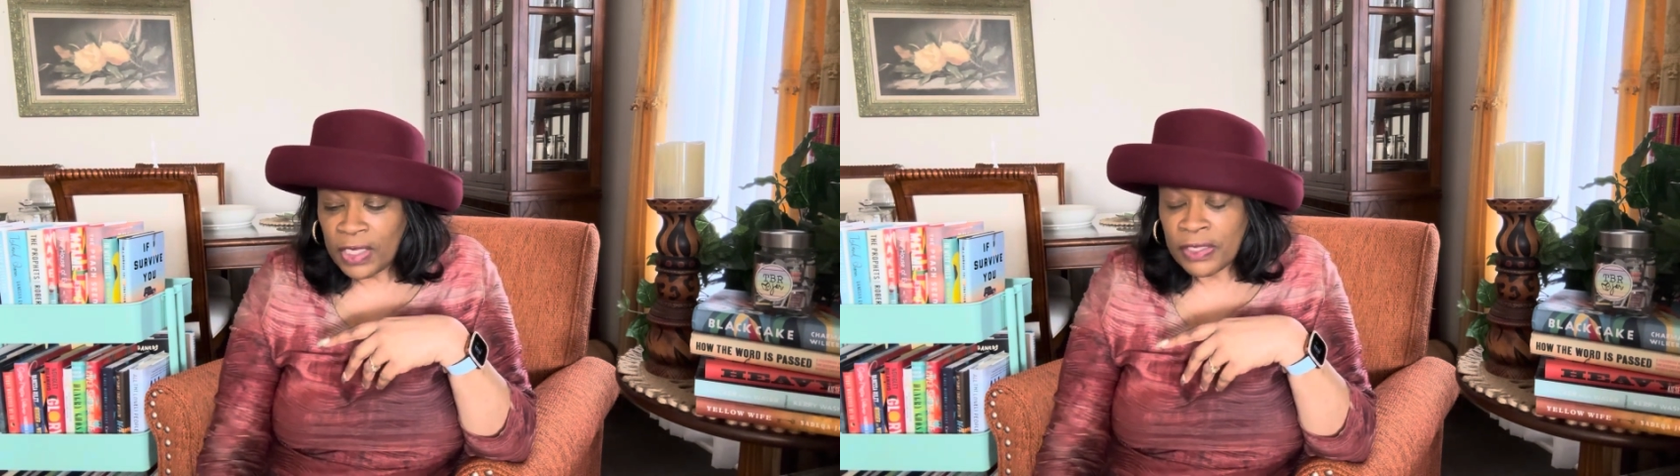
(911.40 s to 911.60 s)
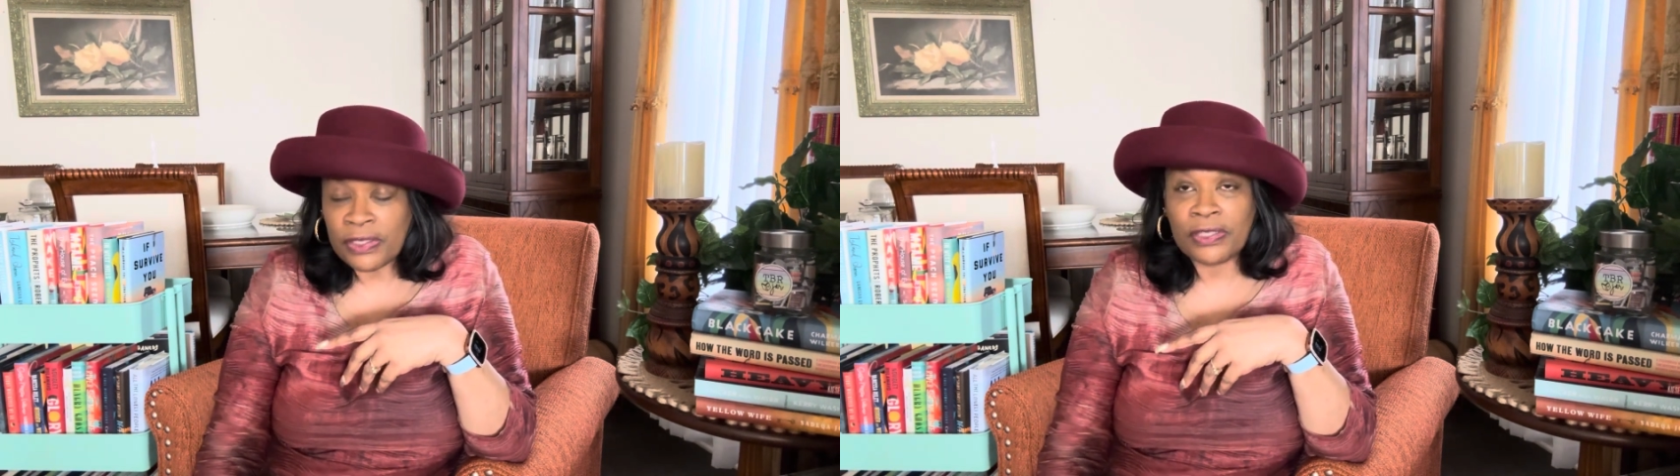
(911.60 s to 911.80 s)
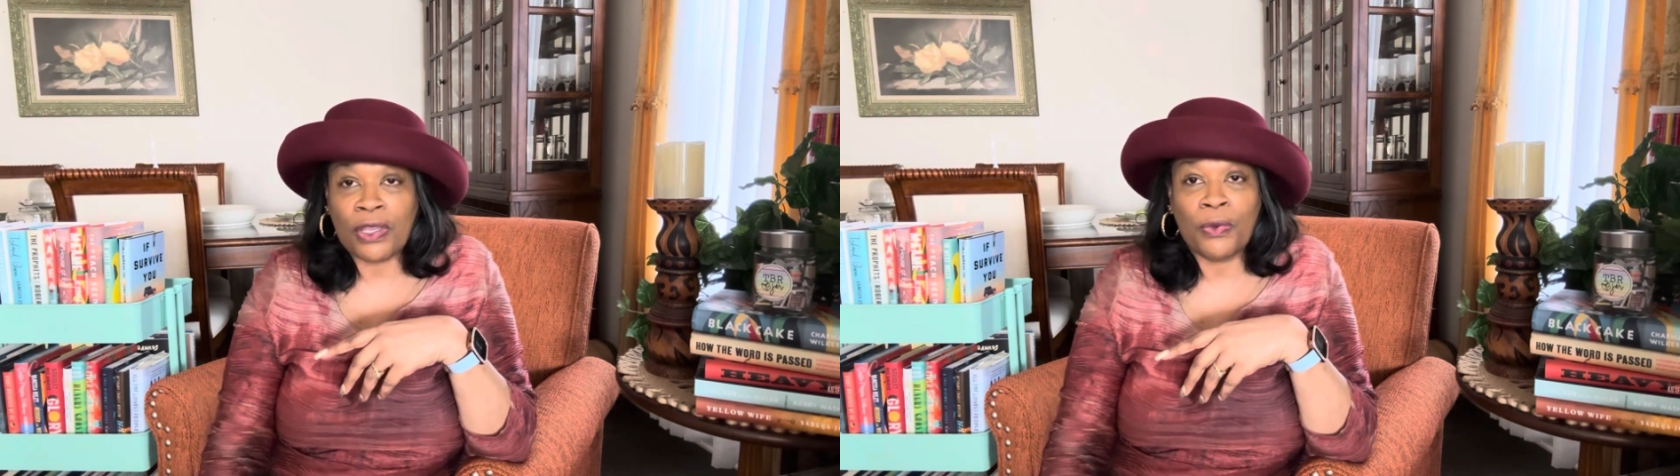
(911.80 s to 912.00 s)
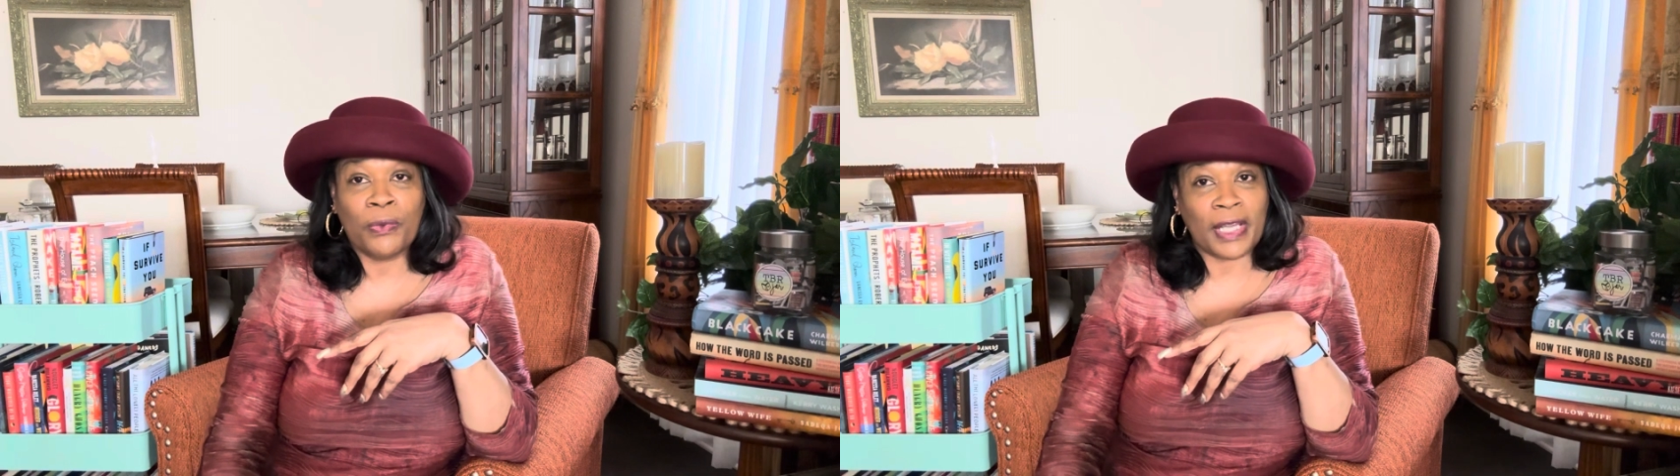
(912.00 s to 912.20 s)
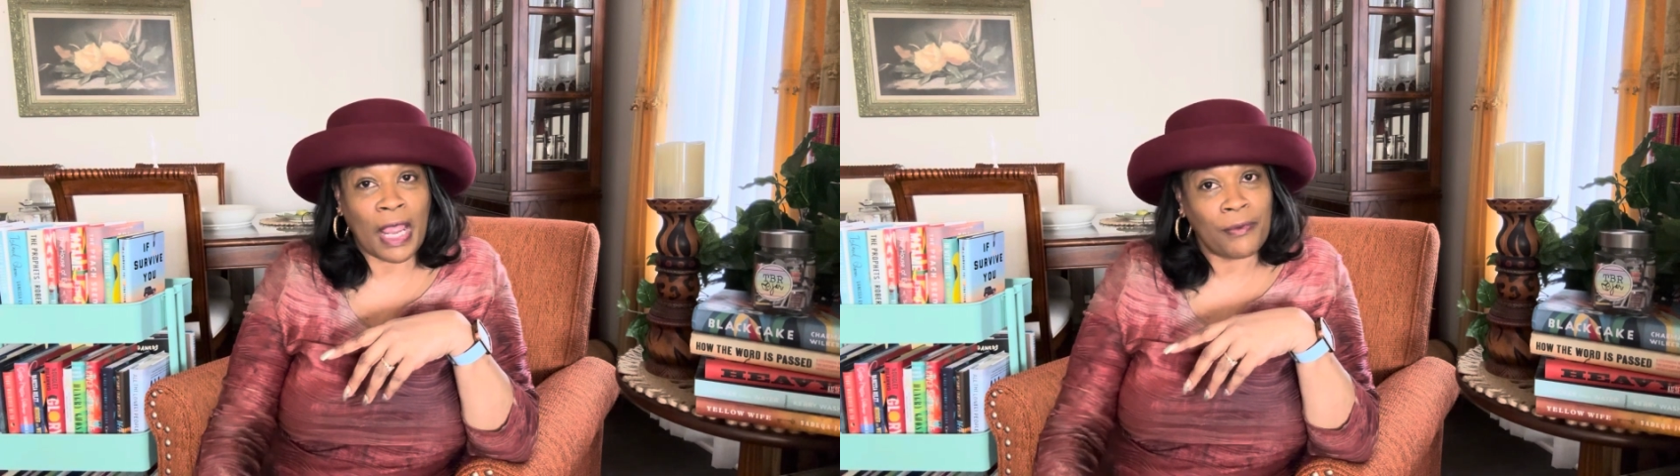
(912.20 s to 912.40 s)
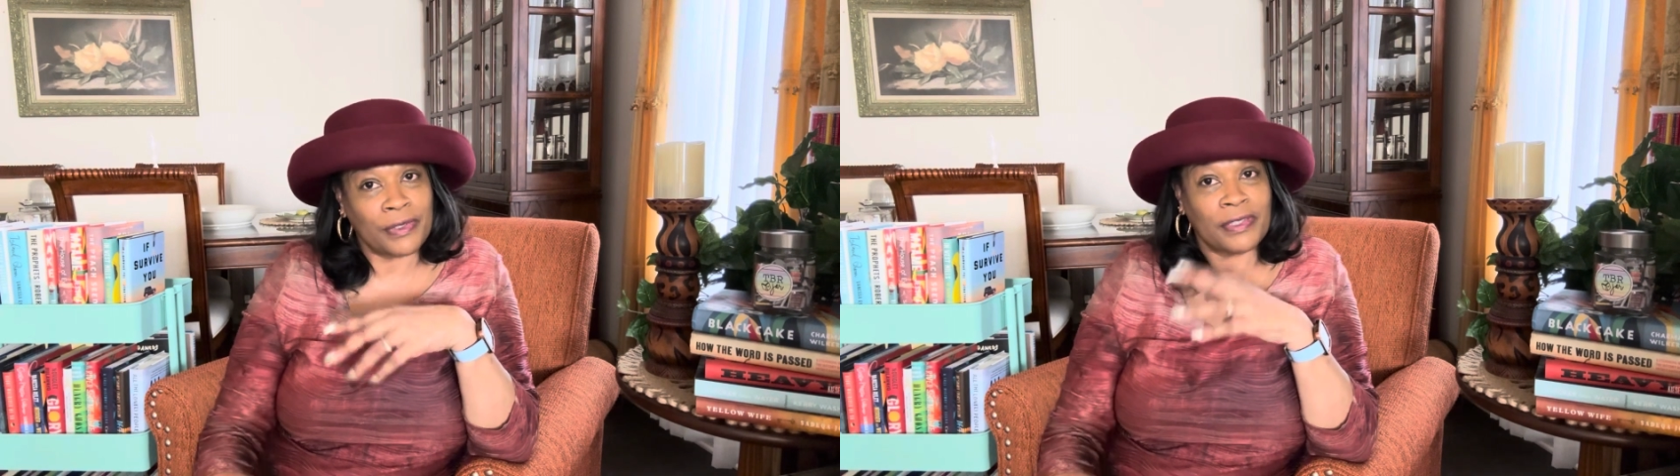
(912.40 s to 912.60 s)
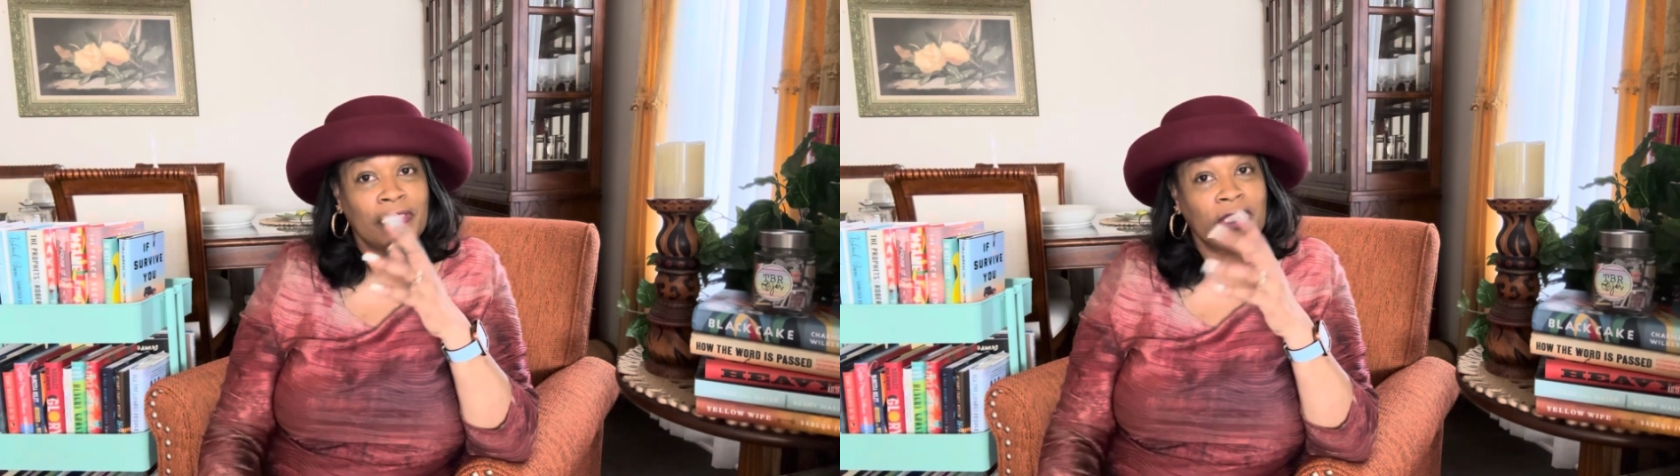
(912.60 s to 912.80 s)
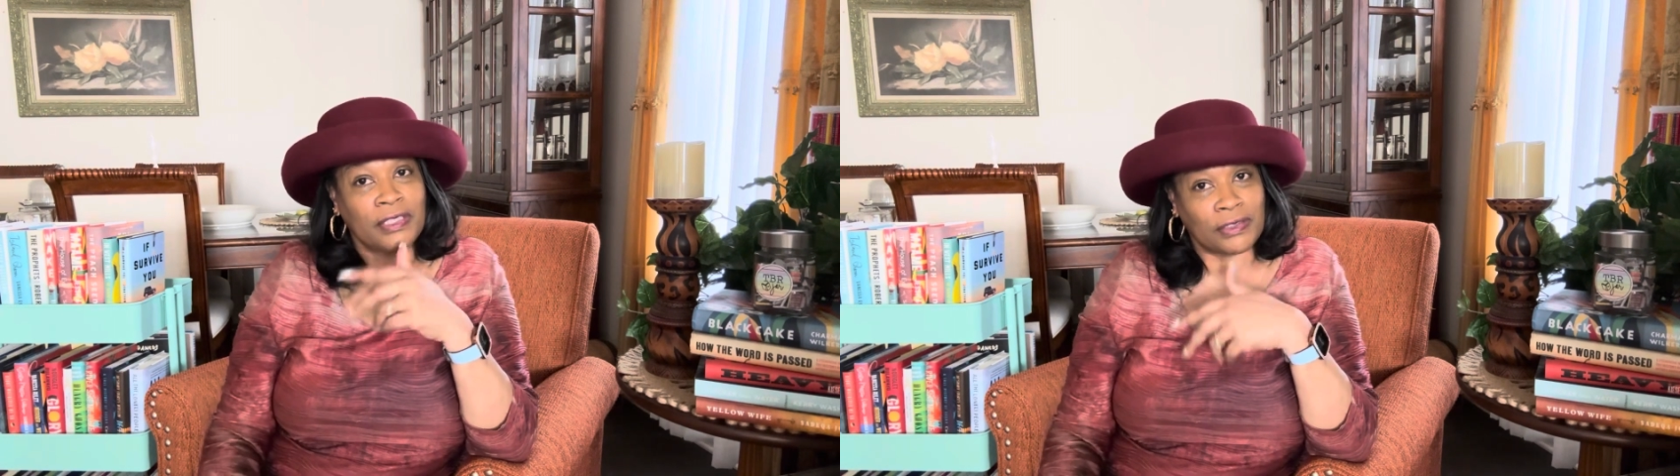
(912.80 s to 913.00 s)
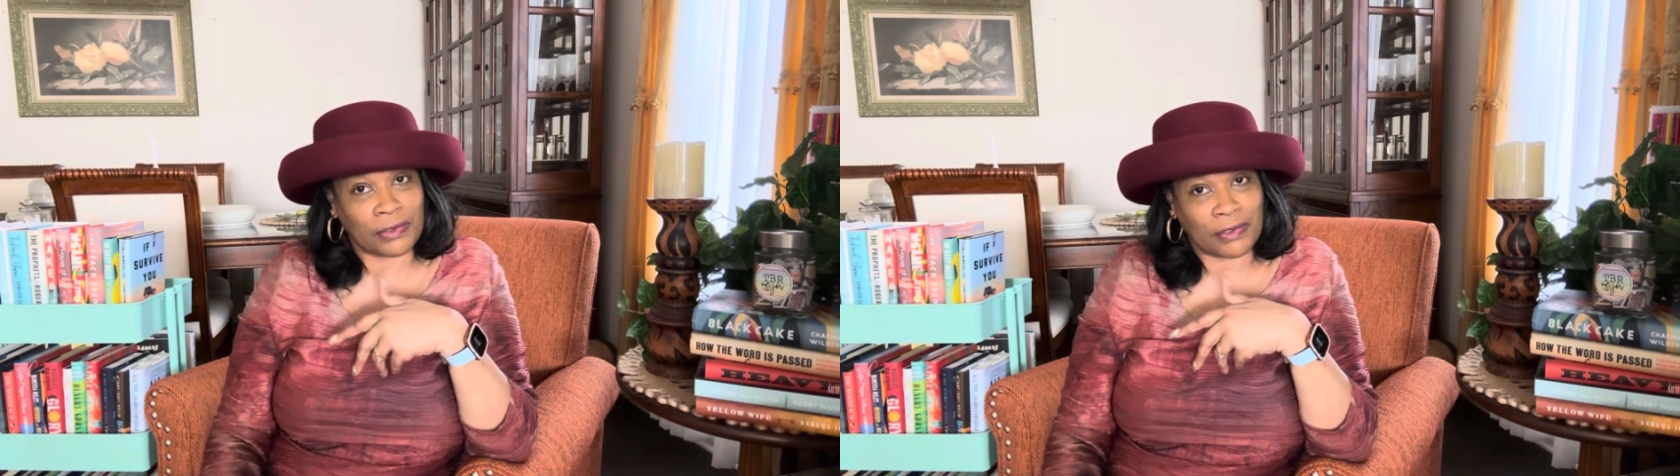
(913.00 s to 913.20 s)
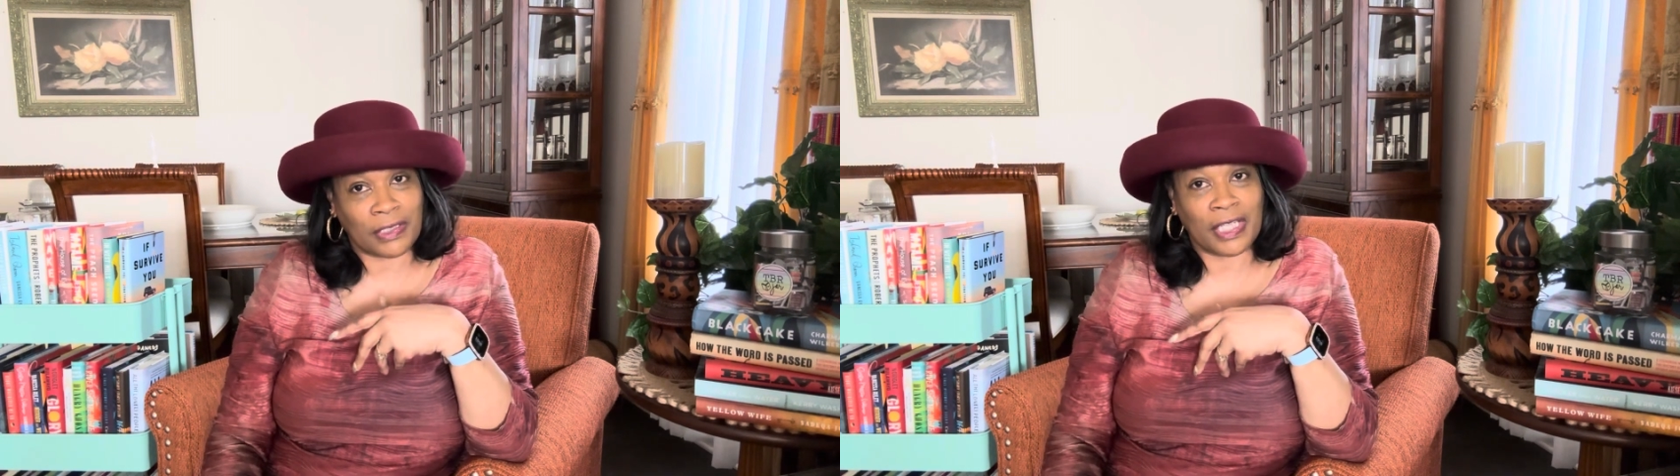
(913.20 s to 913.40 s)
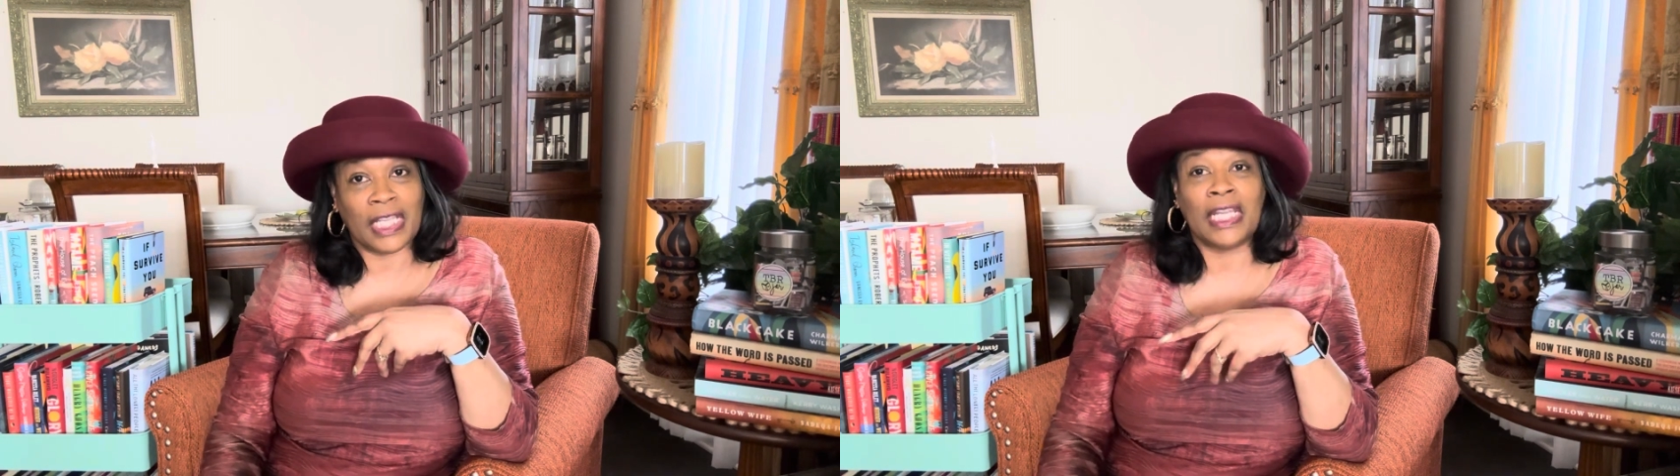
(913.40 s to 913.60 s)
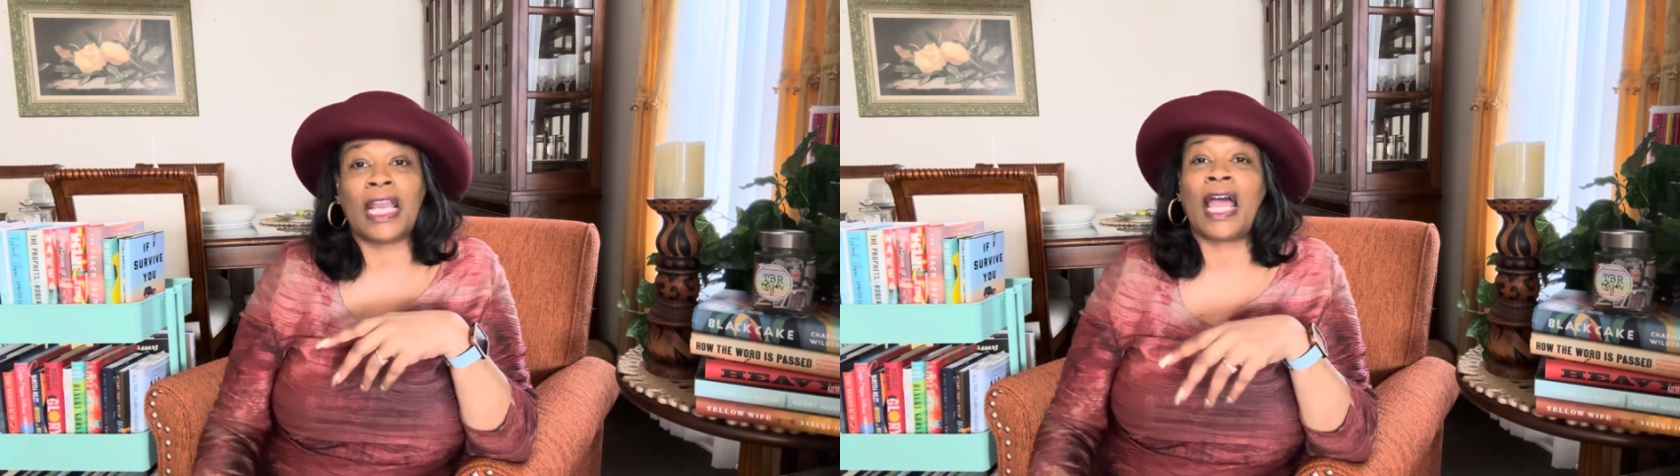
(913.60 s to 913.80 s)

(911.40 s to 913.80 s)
So when I was in Detroit,